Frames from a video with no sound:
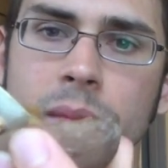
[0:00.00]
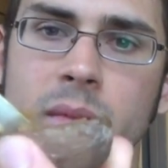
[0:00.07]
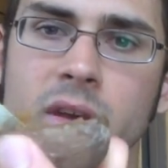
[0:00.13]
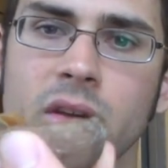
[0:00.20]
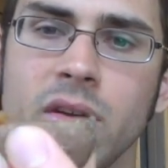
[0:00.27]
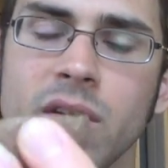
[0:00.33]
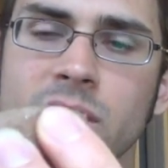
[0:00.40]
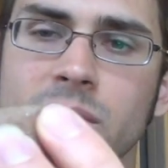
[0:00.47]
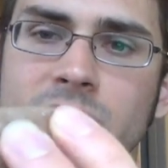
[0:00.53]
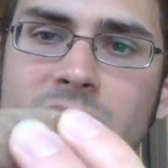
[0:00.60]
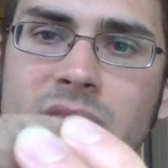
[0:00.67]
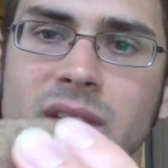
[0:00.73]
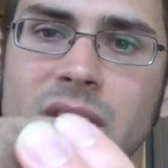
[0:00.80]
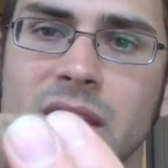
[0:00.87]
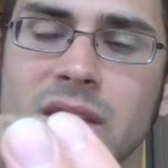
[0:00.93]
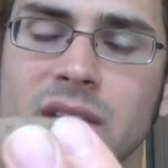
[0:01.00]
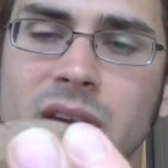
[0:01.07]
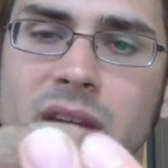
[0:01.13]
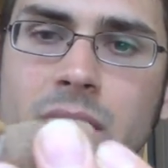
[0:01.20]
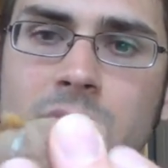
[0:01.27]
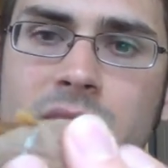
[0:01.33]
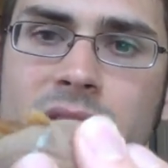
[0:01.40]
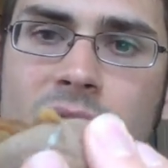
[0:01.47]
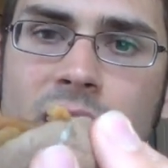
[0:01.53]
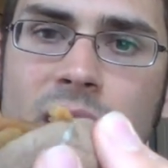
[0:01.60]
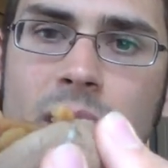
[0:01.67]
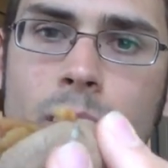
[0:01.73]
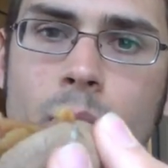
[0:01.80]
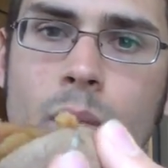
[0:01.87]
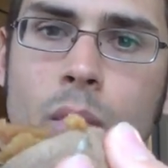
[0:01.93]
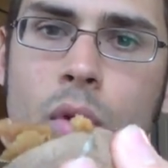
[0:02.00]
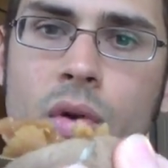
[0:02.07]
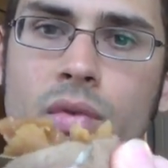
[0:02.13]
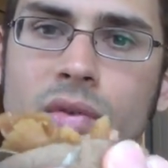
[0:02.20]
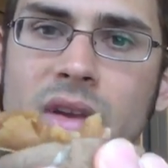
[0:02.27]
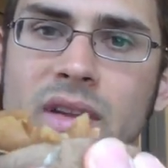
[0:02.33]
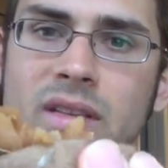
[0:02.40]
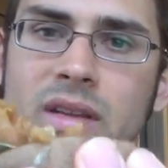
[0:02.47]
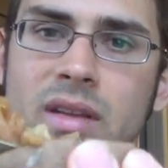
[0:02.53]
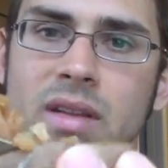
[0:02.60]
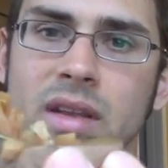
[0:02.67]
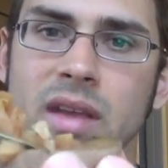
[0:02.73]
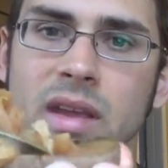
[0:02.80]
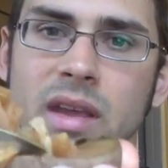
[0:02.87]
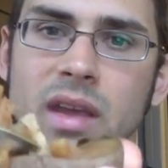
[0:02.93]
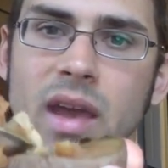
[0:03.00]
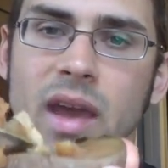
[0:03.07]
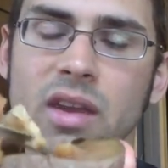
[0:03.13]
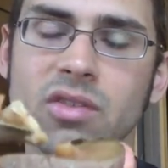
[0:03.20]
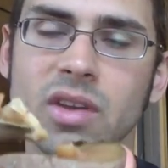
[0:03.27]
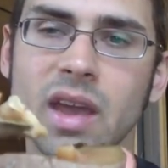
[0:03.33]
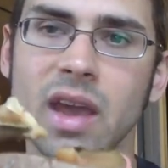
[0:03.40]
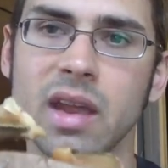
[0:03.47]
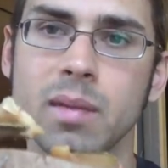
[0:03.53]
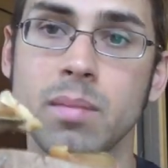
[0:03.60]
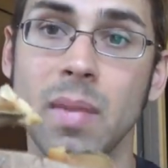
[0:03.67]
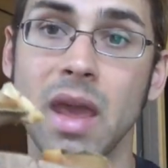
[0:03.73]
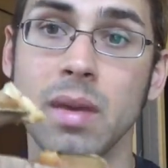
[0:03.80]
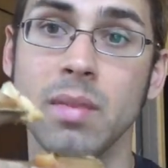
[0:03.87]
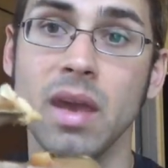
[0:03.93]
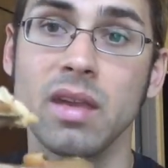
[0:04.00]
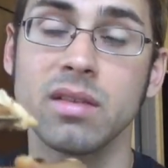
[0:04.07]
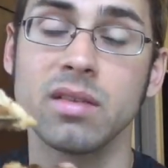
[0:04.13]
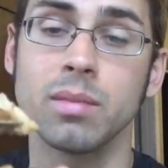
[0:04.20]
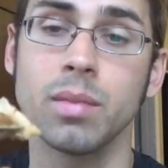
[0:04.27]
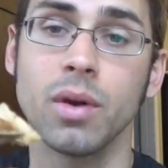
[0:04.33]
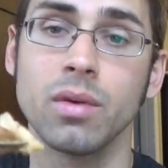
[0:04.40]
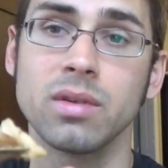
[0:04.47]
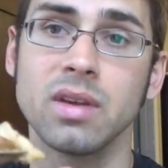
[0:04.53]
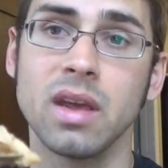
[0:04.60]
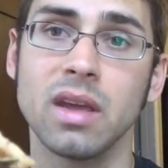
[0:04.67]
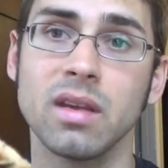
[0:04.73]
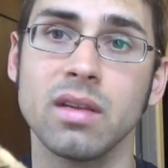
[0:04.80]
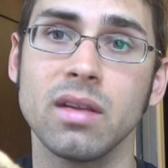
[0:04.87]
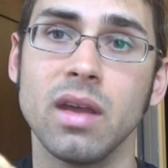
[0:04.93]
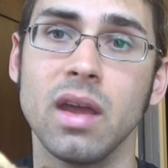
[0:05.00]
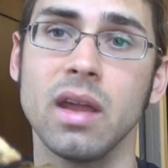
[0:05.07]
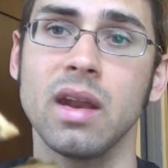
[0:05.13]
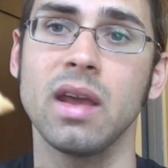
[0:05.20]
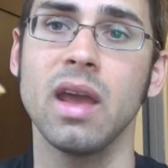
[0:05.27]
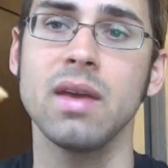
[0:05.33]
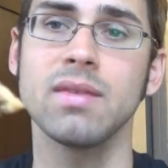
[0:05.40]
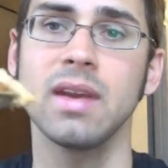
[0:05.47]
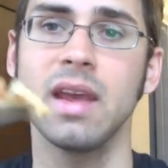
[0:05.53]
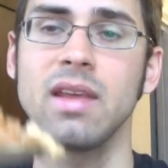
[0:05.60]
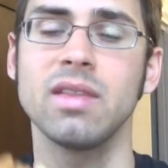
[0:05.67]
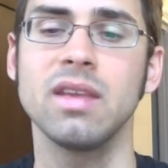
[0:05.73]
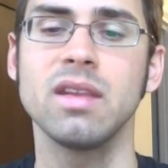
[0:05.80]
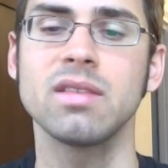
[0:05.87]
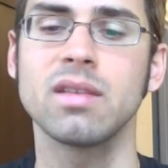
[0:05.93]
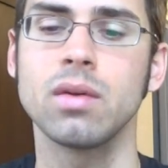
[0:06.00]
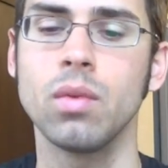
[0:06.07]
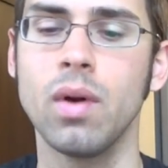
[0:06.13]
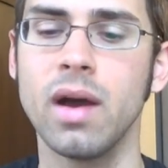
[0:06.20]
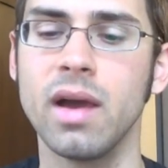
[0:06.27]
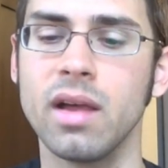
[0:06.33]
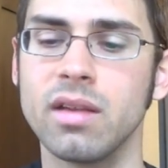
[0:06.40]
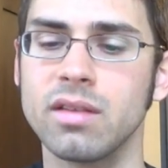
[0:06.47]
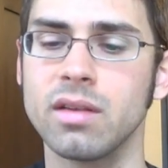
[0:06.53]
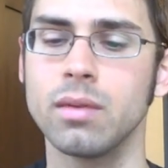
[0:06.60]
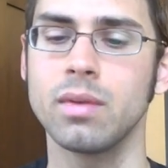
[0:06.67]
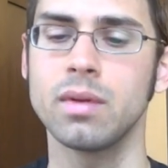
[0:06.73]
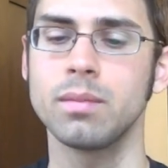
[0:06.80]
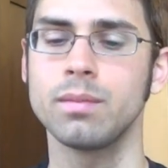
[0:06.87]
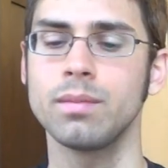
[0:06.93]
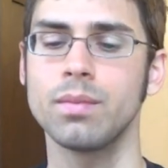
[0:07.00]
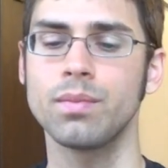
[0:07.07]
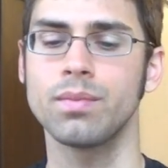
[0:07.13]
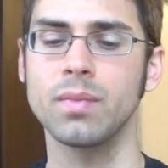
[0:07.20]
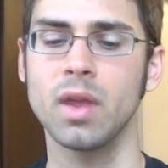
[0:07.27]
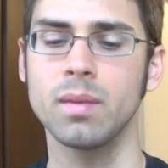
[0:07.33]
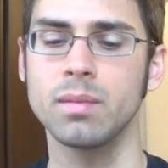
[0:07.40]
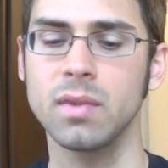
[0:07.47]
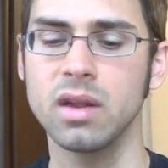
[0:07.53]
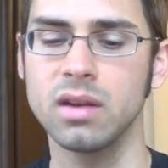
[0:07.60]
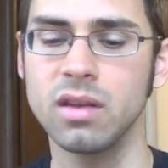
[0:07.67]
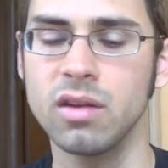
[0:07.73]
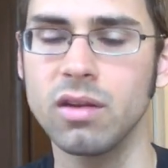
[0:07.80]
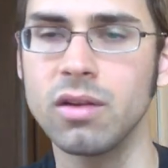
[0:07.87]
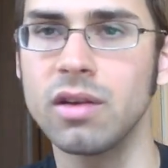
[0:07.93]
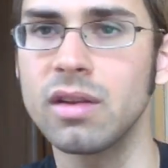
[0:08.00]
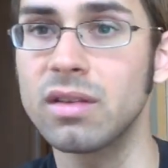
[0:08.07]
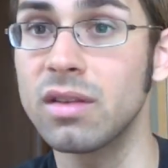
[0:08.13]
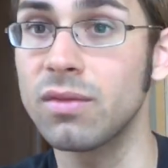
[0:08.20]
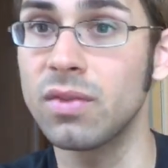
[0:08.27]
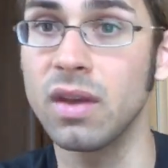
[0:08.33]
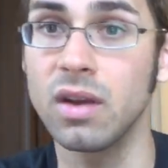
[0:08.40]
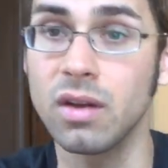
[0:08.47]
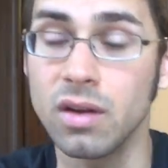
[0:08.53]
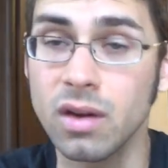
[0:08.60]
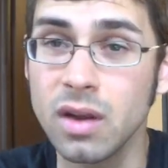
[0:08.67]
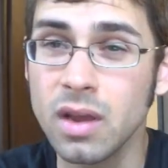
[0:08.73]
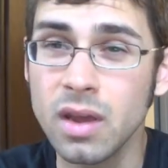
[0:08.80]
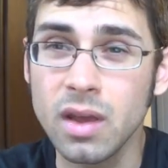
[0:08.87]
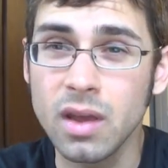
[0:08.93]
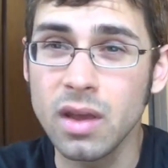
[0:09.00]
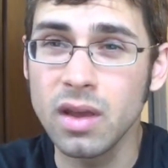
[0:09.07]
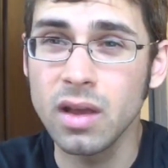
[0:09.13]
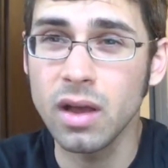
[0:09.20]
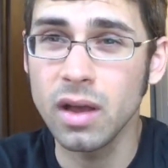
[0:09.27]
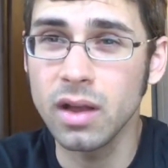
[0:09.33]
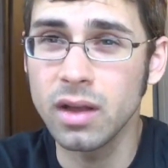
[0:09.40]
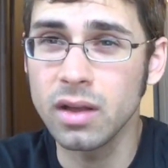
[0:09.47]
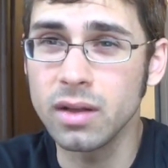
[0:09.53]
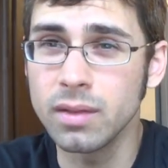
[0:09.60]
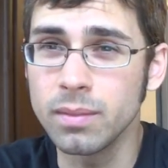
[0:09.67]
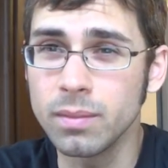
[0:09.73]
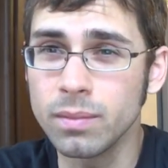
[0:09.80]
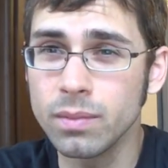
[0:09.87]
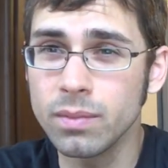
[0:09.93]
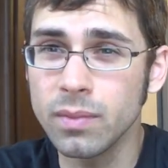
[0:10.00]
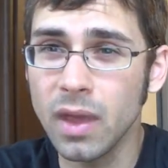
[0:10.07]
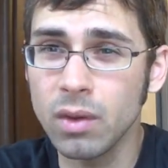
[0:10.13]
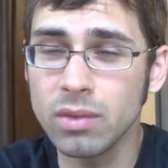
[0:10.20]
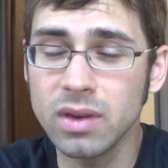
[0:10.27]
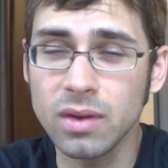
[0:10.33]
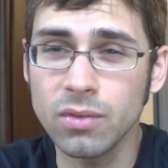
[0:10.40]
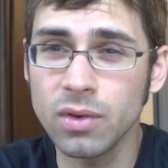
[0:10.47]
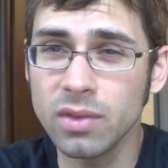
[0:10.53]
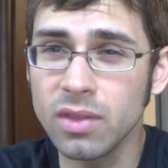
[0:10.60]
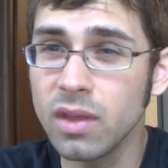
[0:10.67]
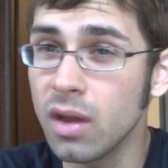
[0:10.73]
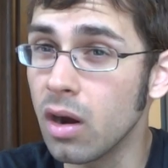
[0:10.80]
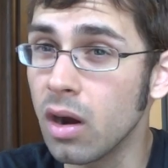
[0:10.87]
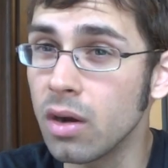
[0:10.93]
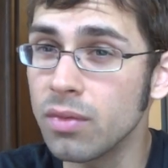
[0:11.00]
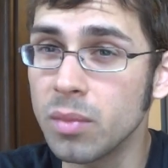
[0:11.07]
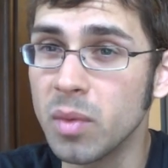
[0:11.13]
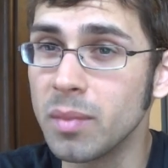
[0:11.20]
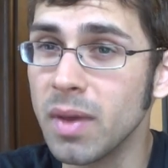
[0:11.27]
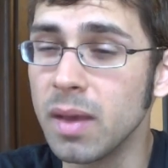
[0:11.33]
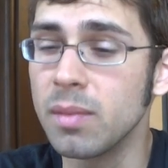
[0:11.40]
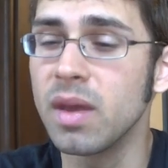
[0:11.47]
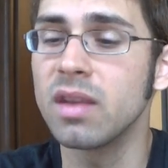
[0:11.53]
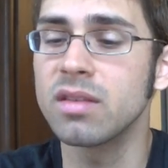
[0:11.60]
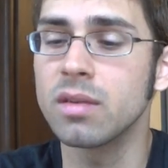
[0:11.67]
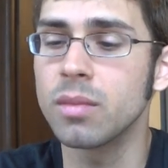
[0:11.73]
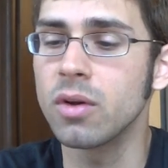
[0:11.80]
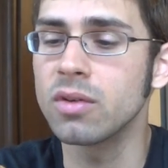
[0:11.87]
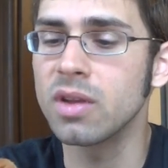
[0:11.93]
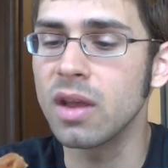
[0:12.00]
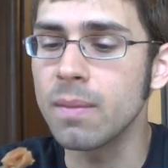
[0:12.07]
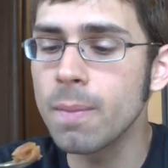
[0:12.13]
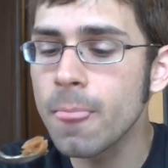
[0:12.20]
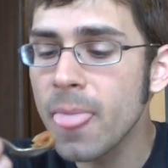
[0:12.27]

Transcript: I'm curious what this tastes like, because I more recently actually had a Mamey Sapote, and I haven't had these in a while, so I'm, I'm kind of curious if they're, um, how different they are from a Mamey Sapote.